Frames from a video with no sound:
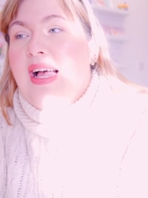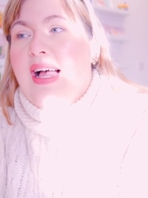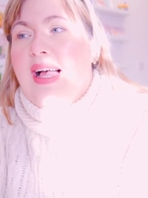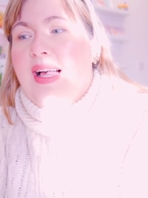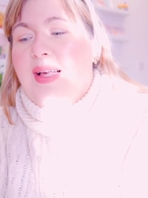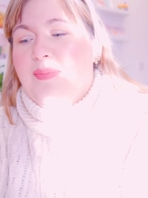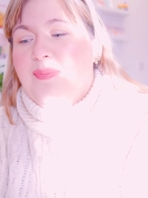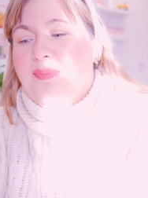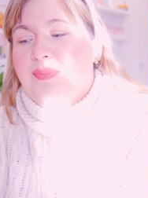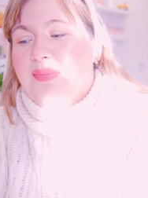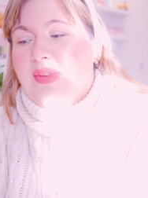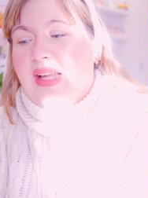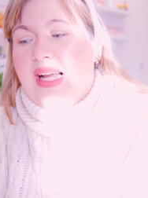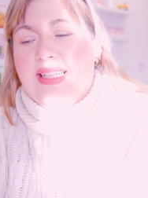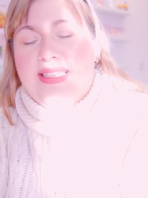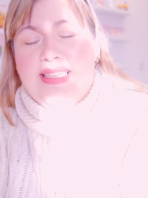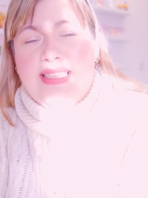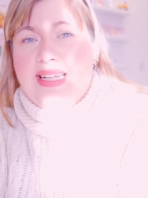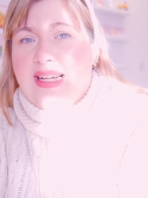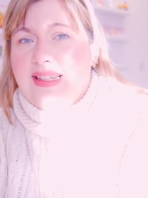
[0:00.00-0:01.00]
Um,
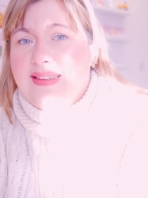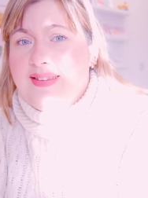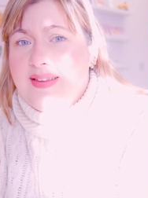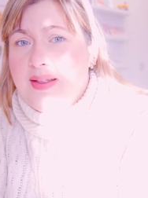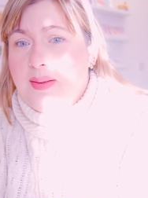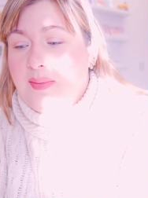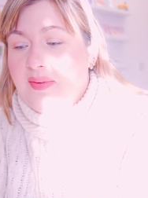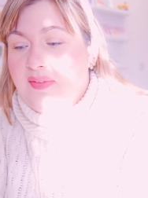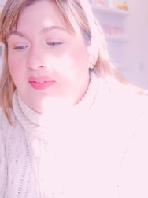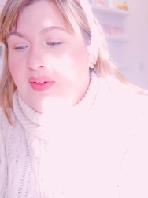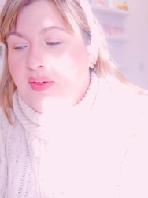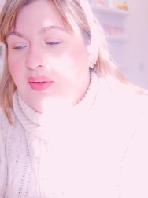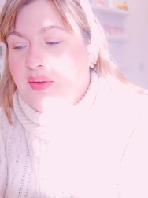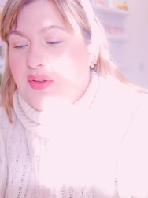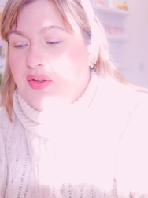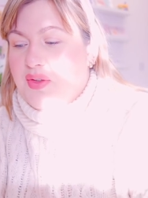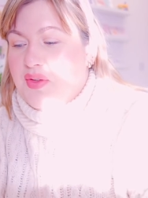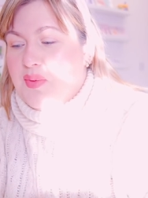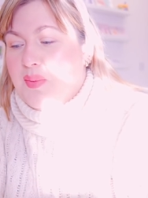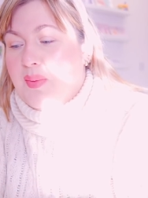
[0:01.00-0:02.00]
I did ask them if they
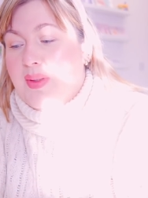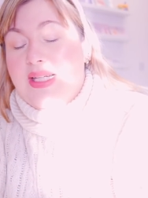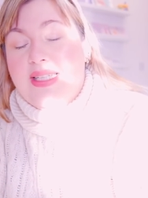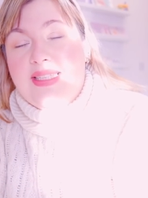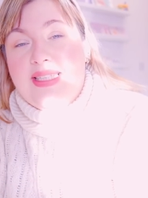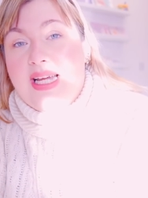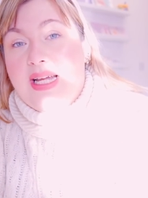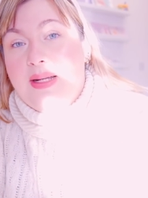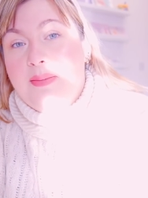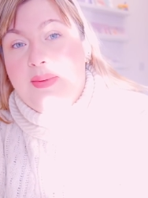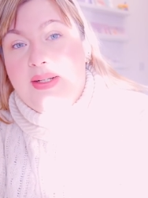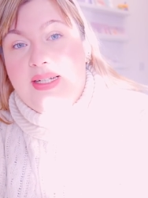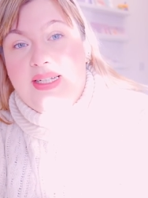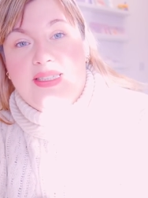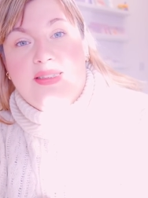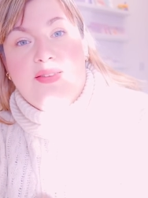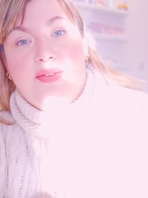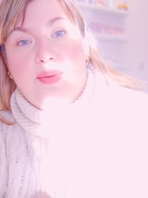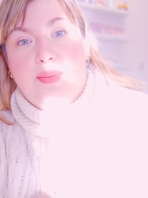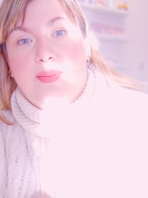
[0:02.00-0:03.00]
could just wait 10
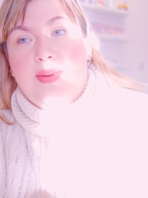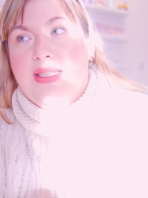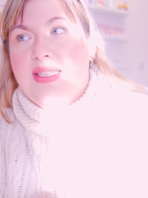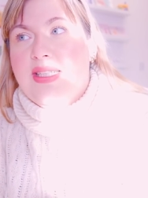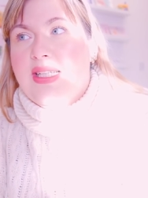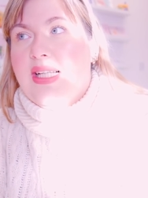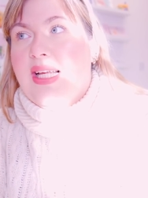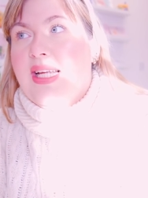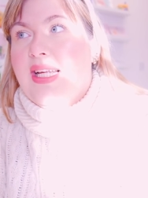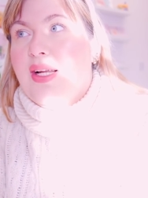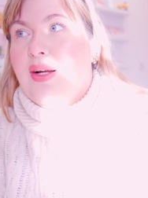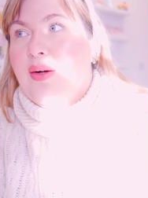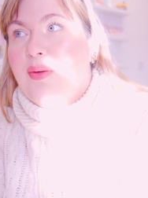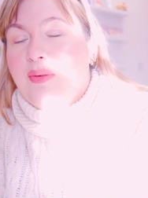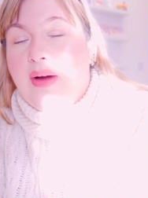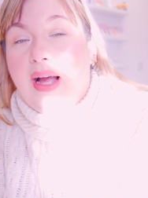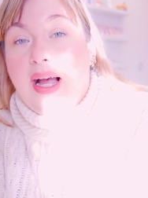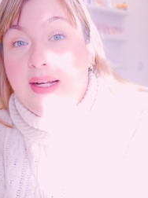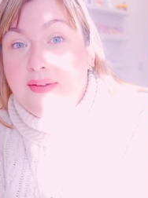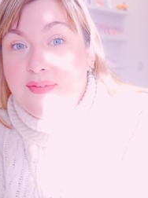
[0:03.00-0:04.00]
minutes for me to like
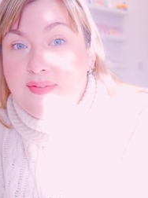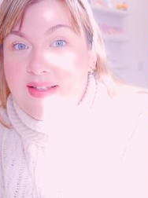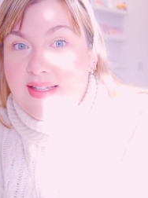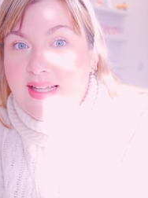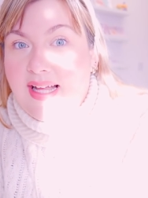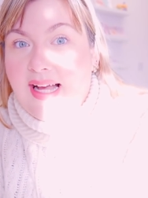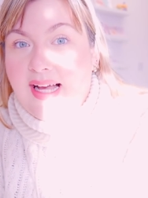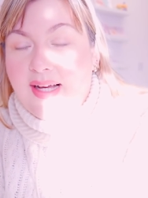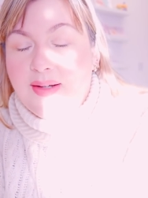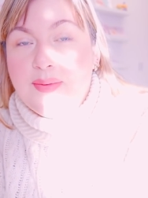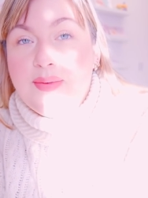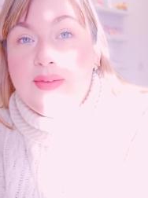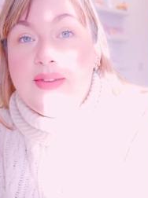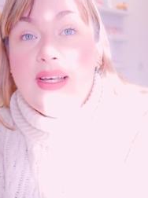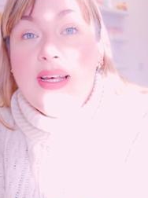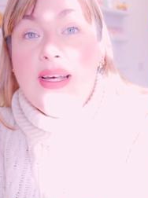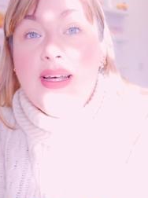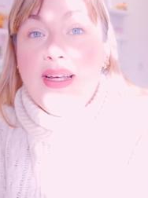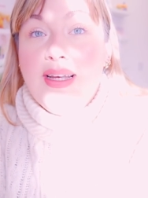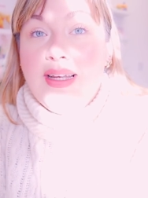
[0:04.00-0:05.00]
arrive to the house
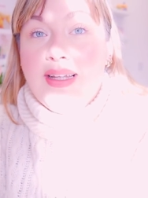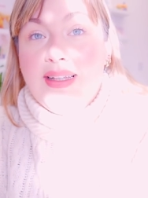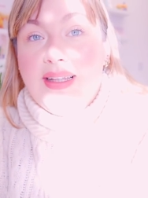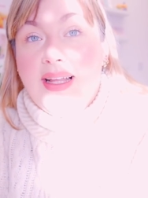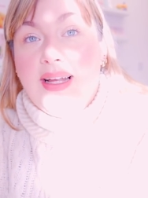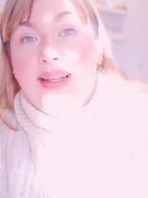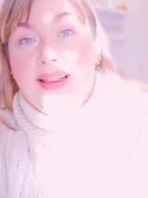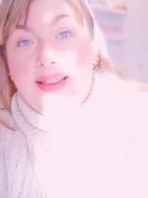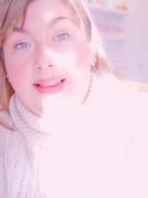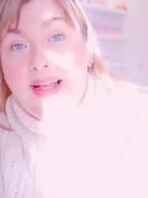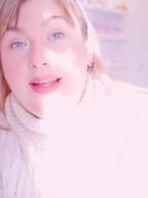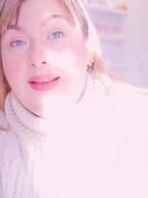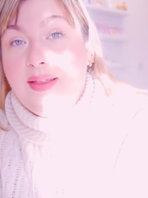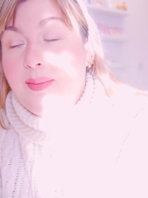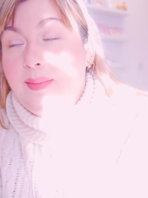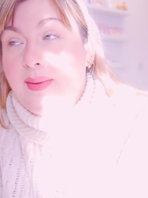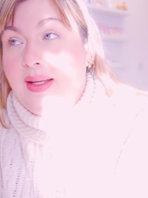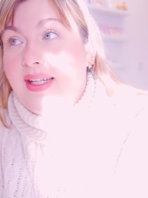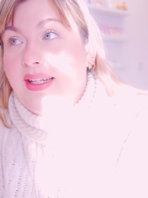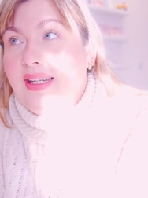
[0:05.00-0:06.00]
and like let
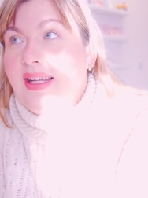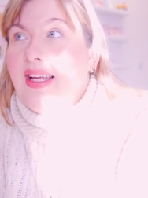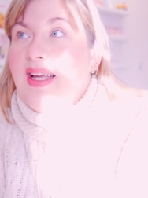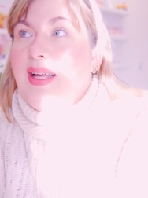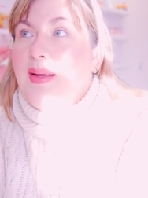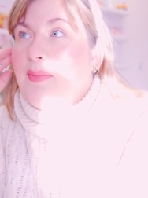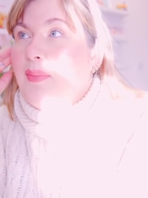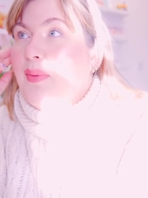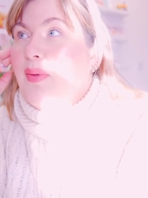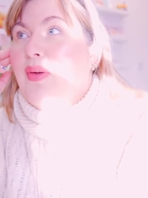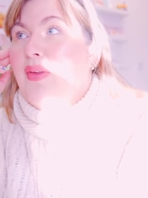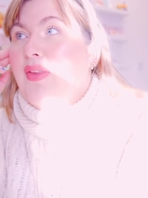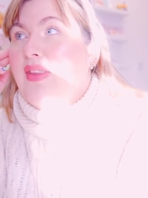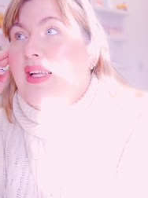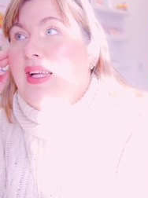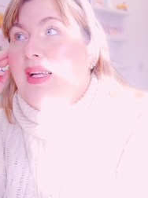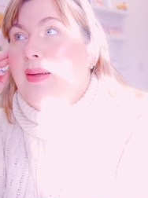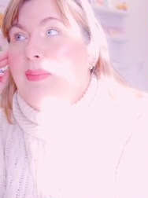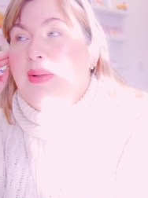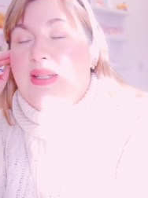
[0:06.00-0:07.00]
them in, but
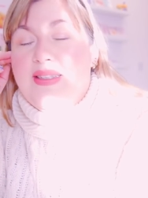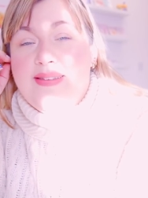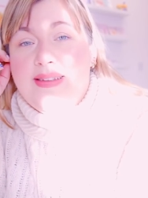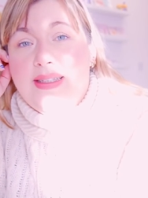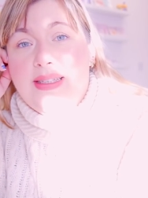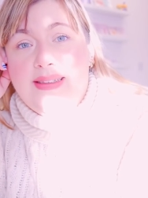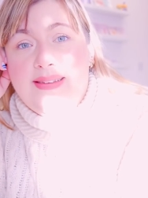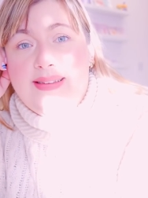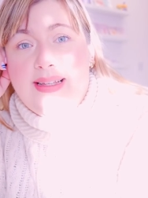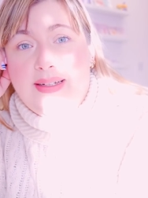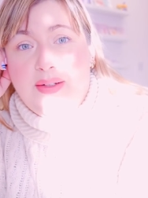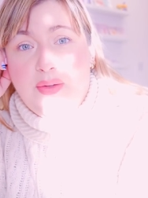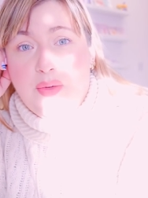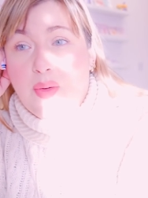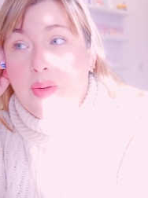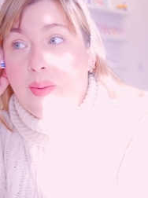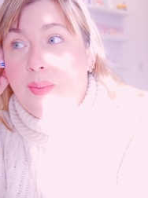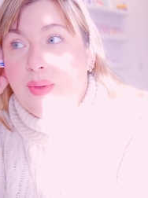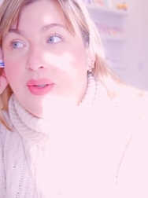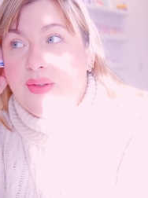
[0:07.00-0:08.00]
they basically said
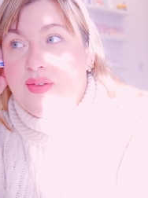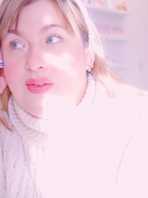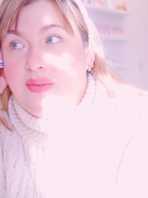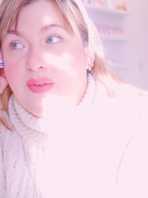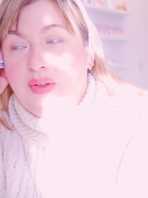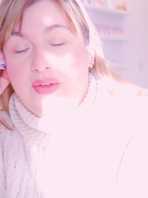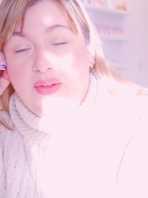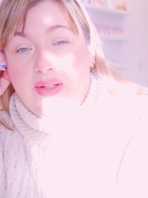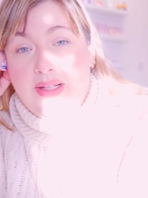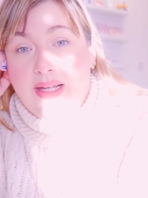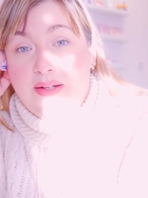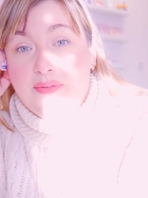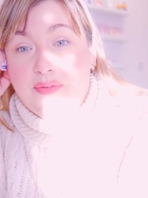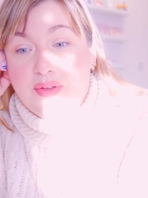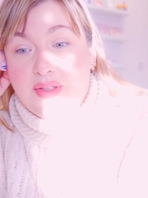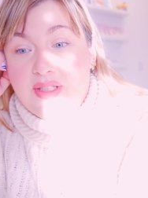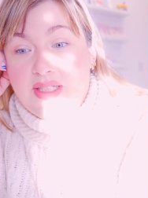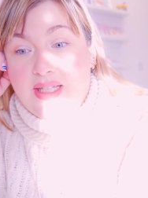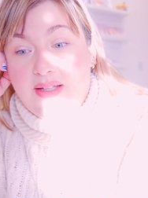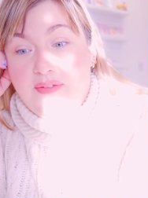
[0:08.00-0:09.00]
no because they're running late
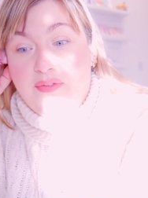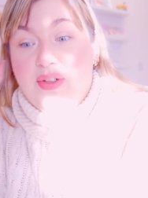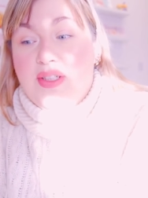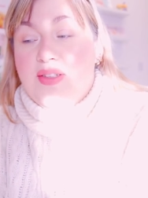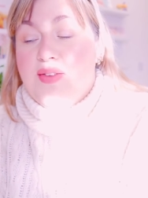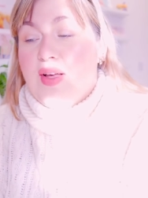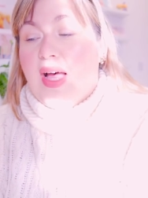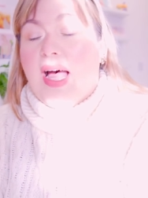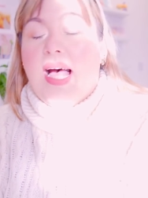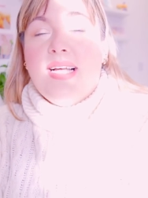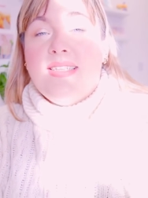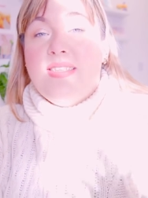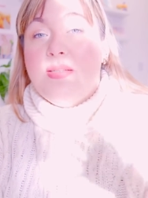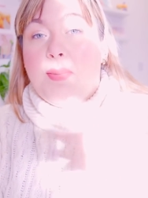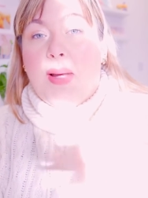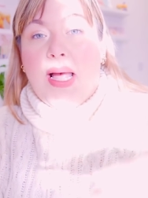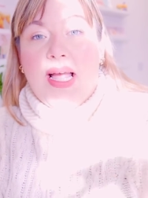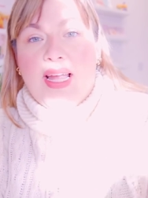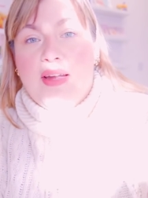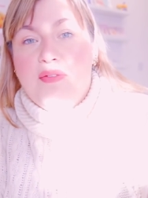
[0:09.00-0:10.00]
for a delivery. So I had to
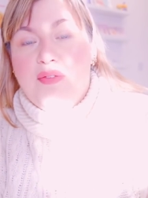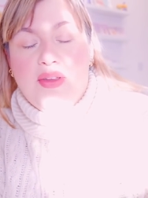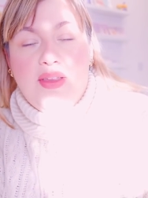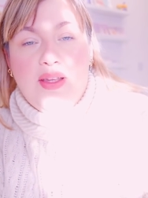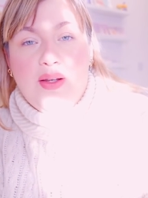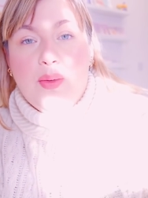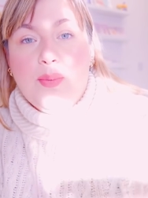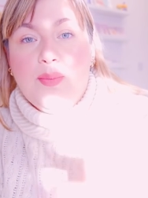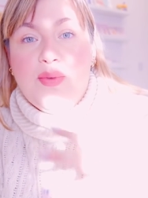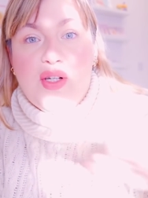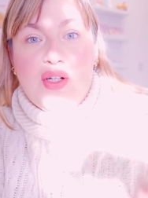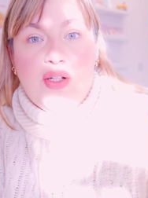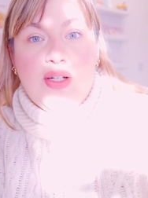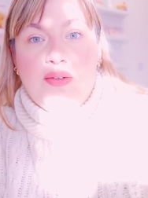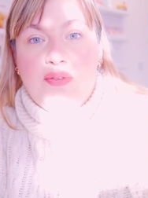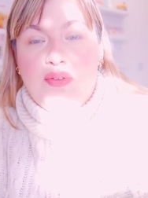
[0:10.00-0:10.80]
pack everything up, turn